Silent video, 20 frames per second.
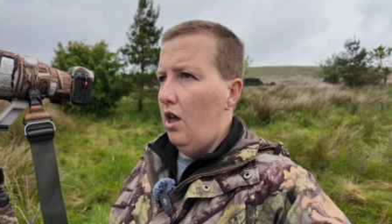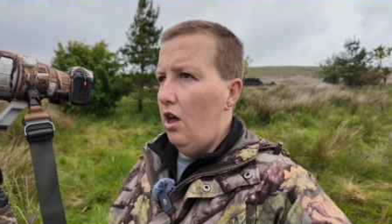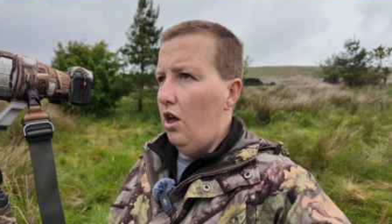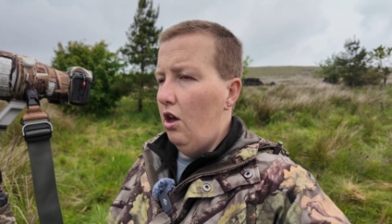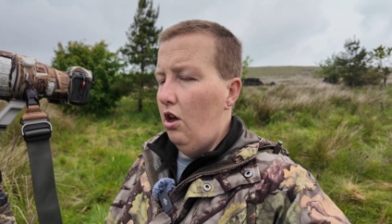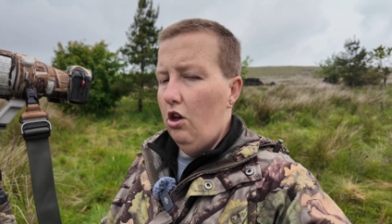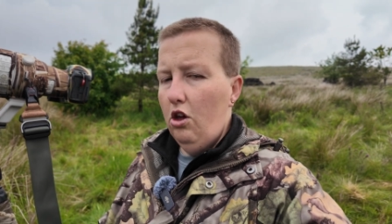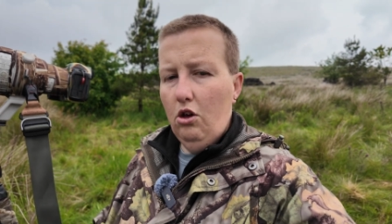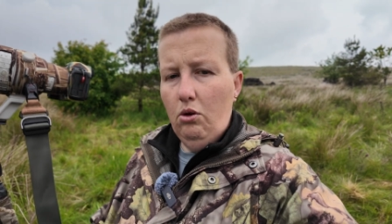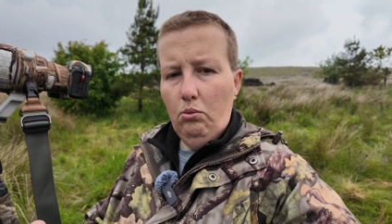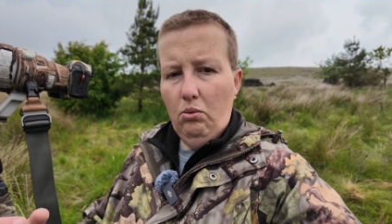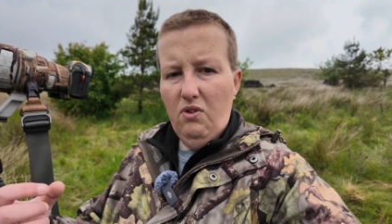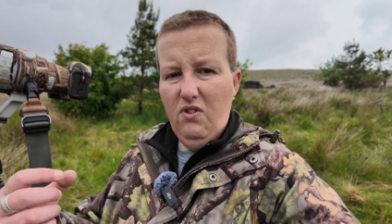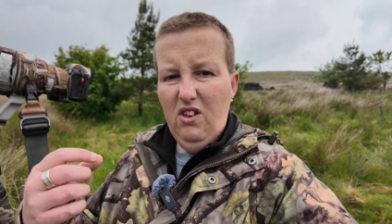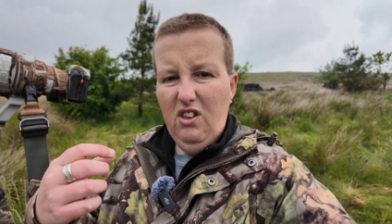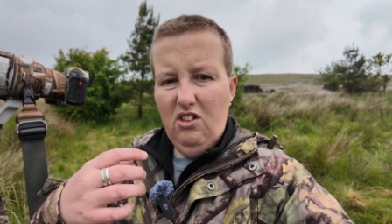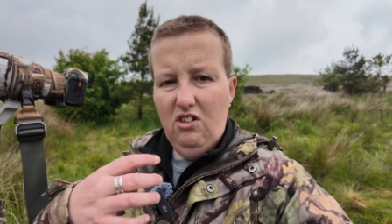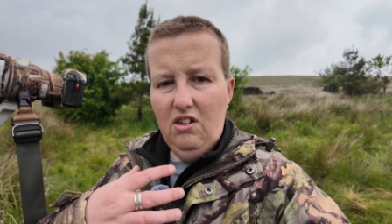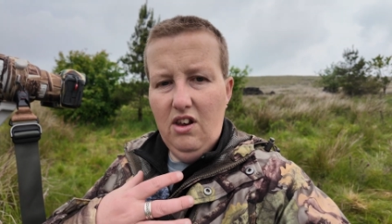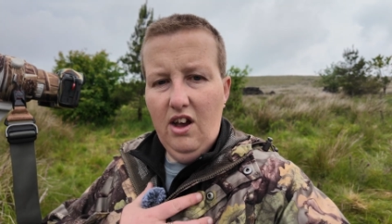with
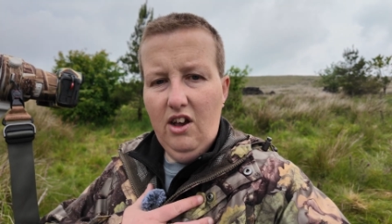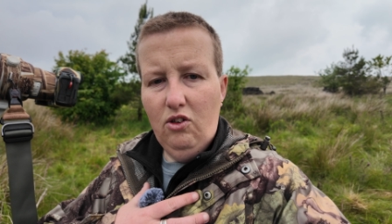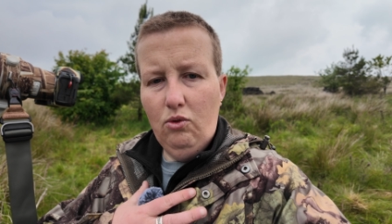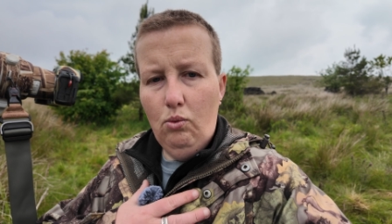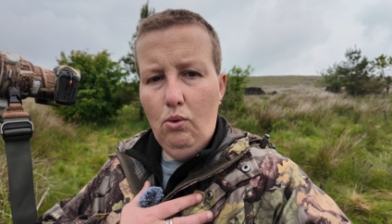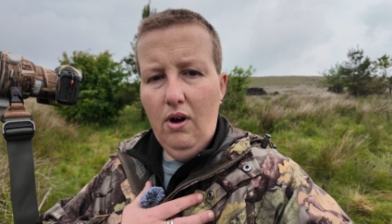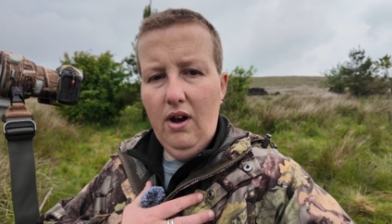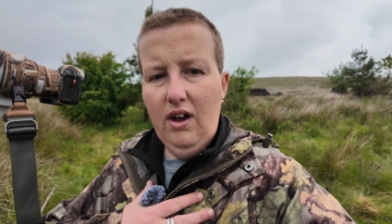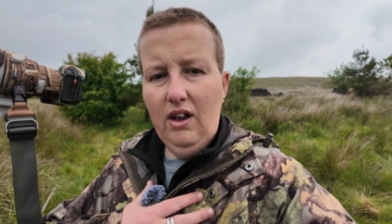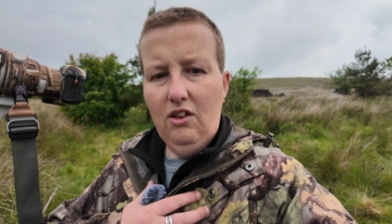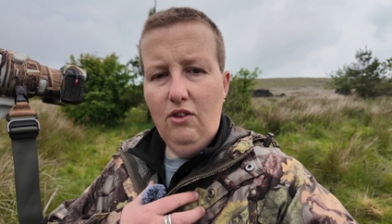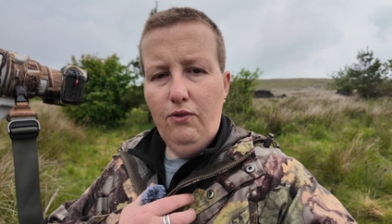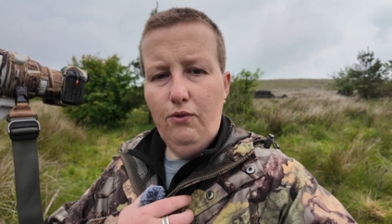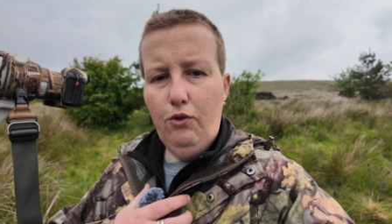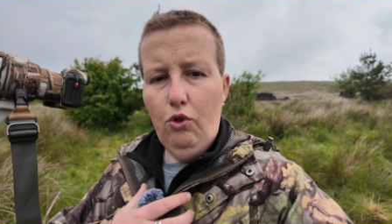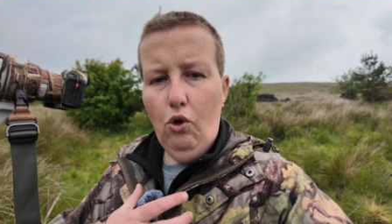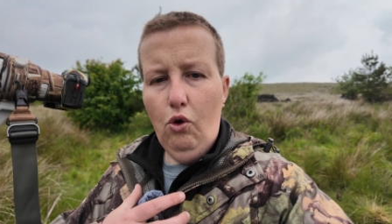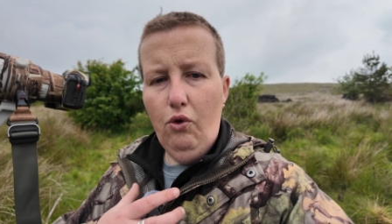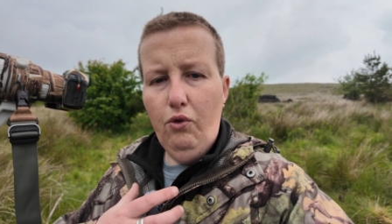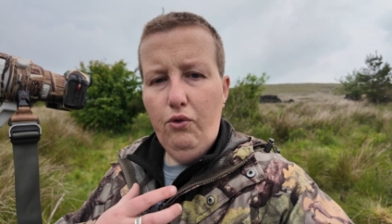its nice white
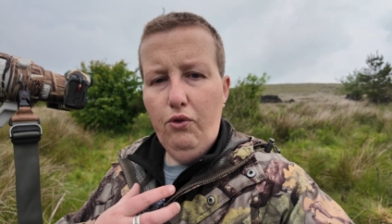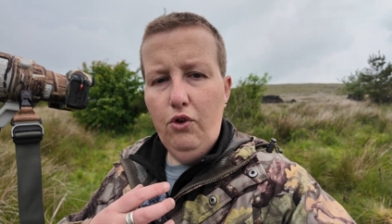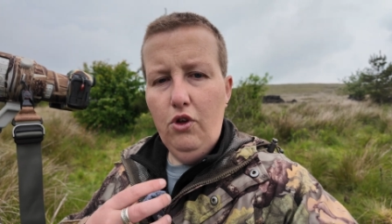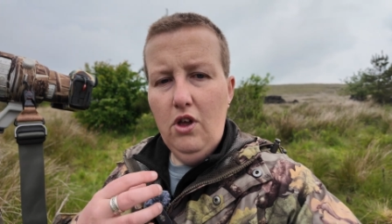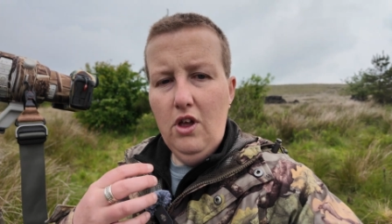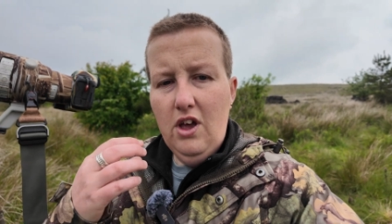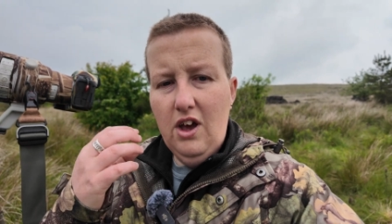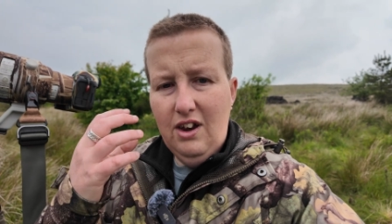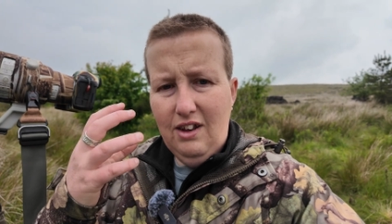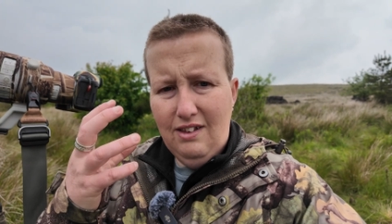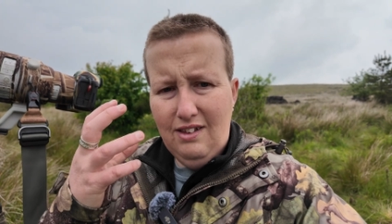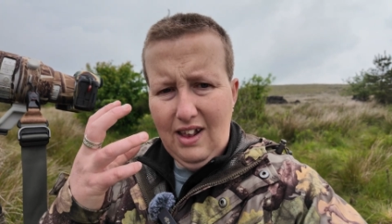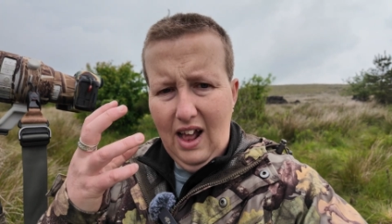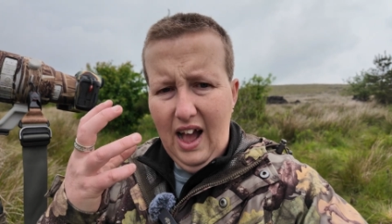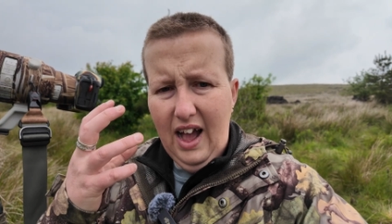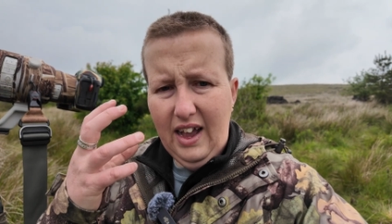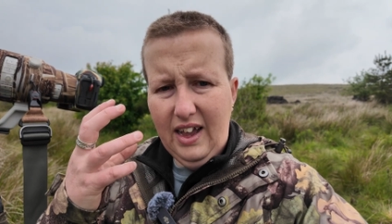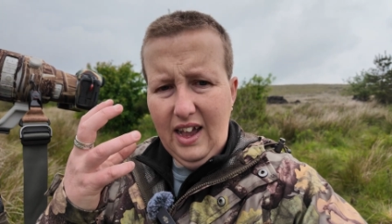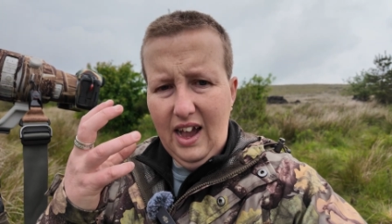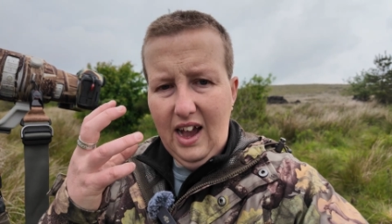fluff and its
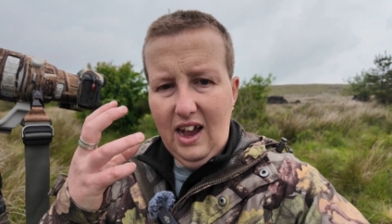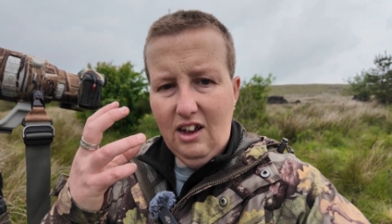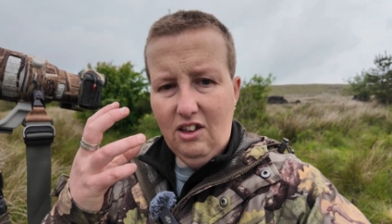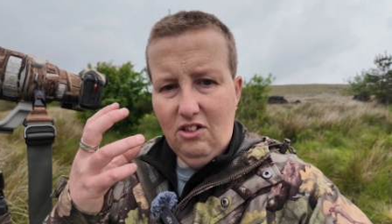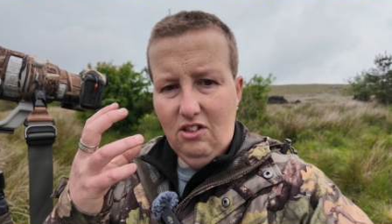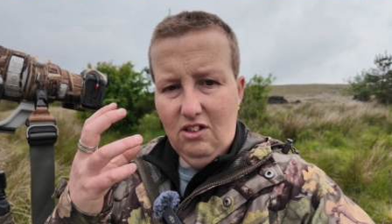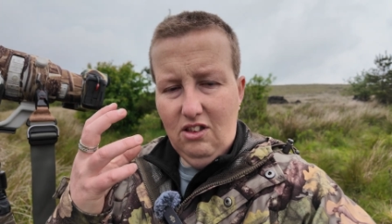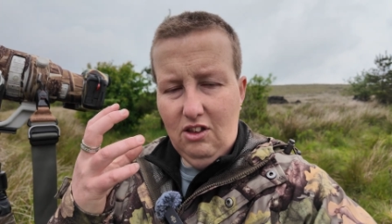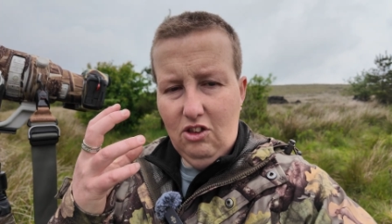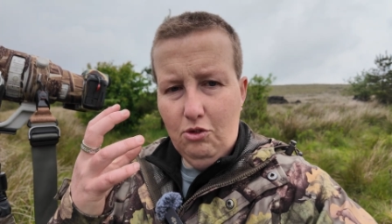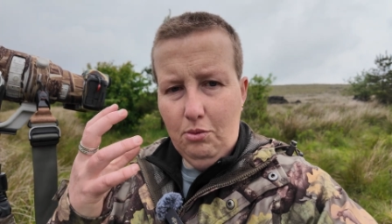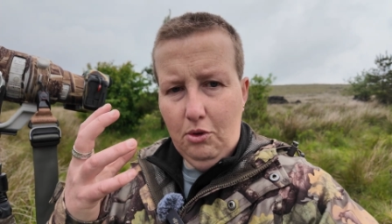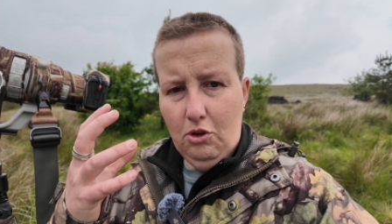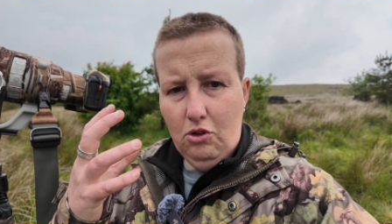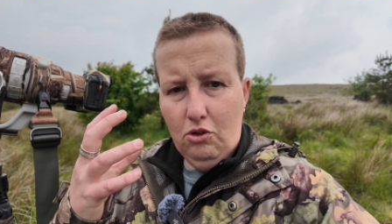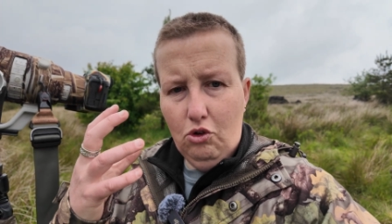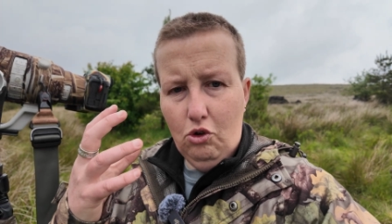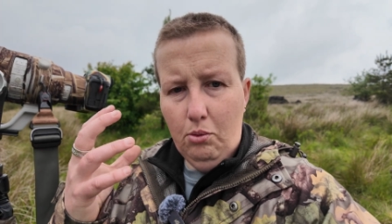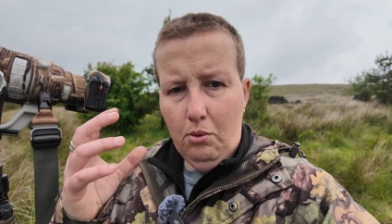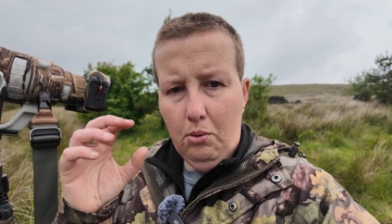dark eyes that seems to be
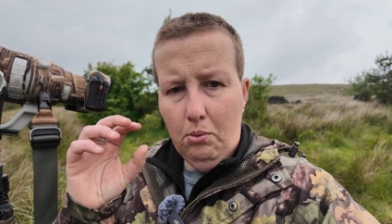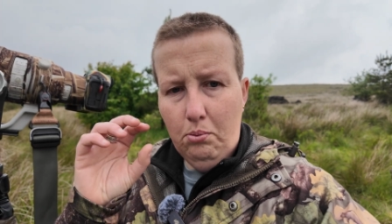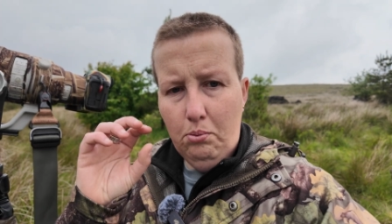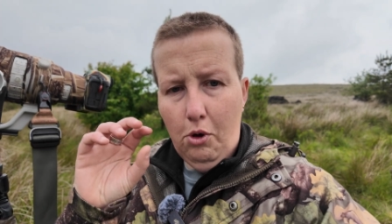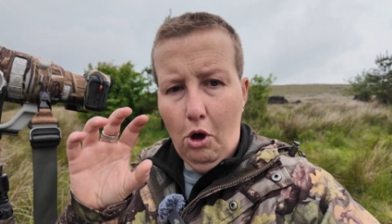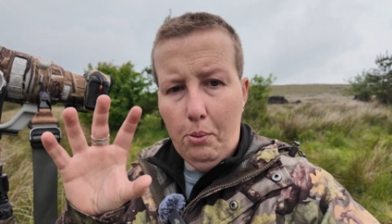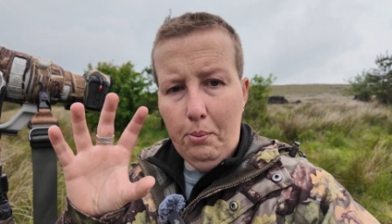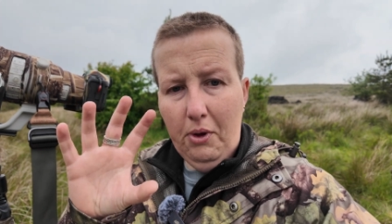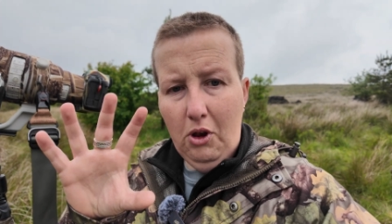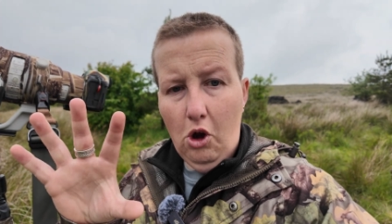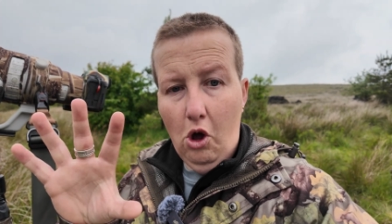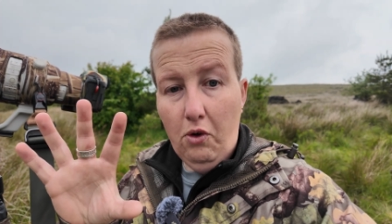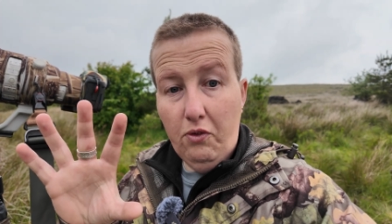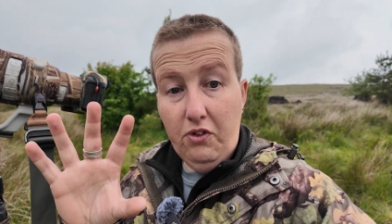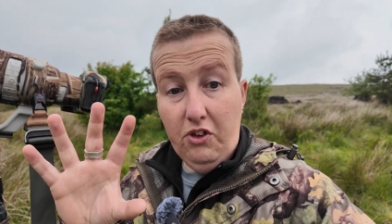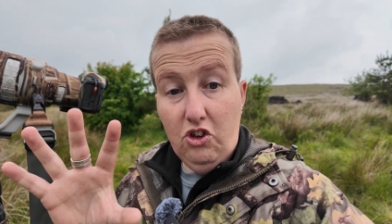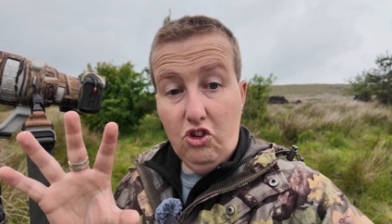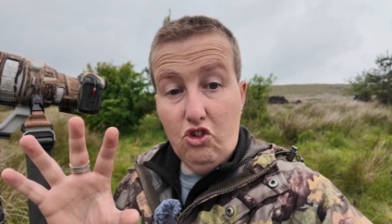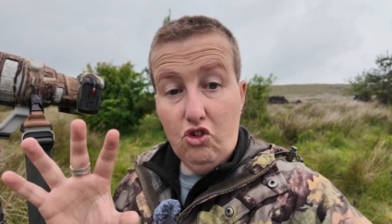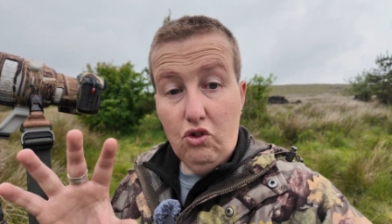popping off
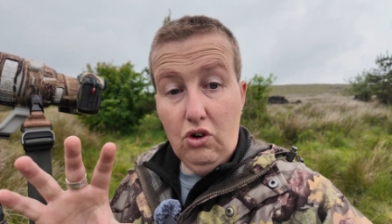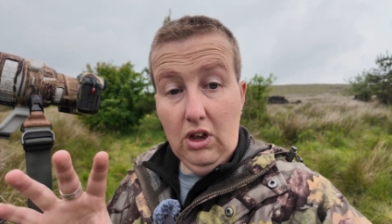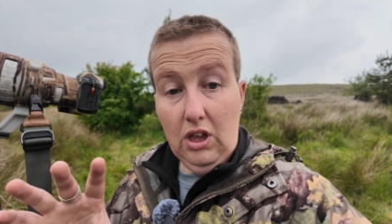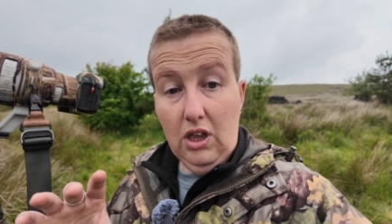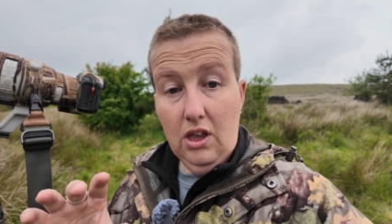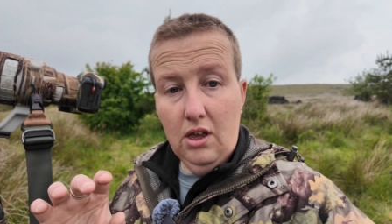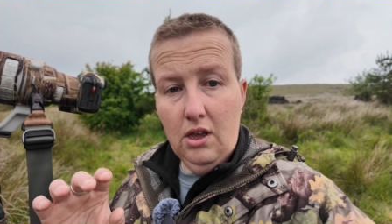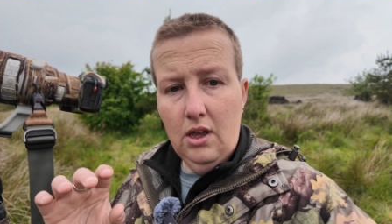this tree,